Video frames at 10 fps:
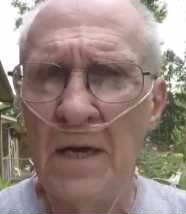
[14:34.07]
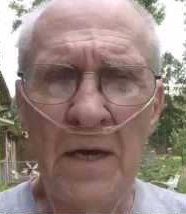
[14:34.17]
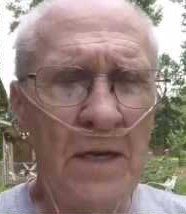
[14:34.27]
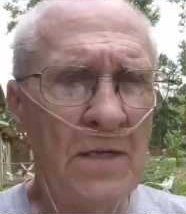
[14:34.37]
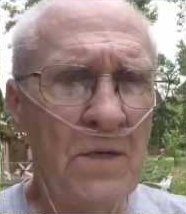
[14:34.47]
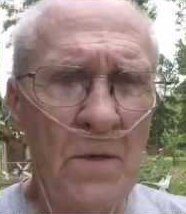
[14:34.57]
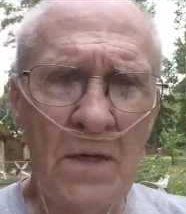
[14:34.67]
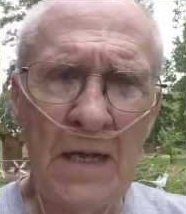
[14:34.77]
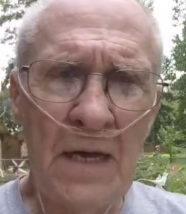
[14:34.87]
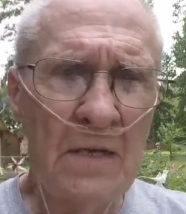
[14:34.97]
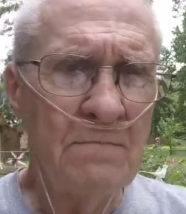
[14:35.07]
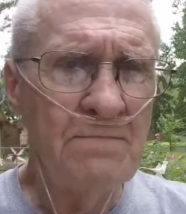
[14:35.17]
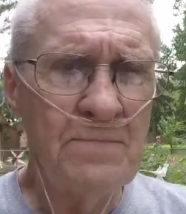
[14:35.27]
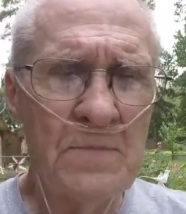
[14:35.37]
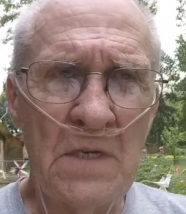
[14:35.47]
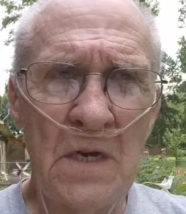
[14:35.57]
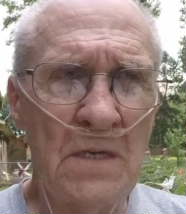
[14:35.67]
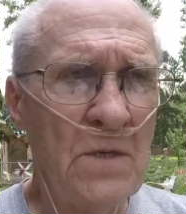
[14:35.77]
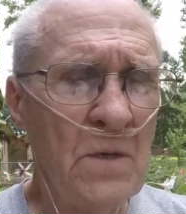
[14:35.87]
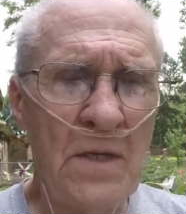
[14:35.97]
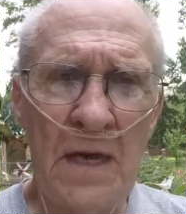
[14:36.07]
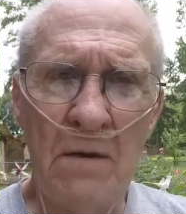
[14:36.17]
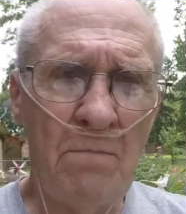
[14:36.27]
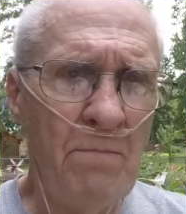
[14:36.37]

It is doing that. It is doing that